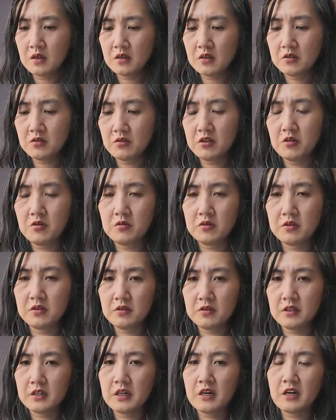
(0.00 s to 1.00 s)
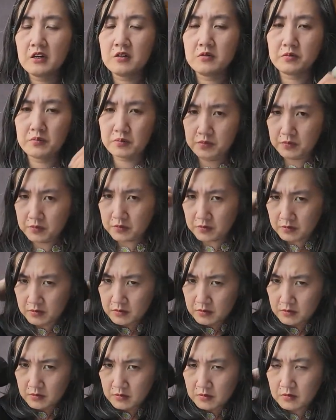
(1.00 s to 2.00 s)
How do I hold it? Okay,
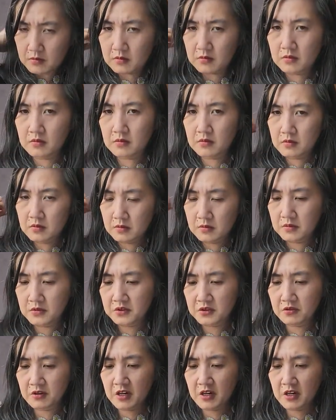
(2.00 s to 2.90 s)
so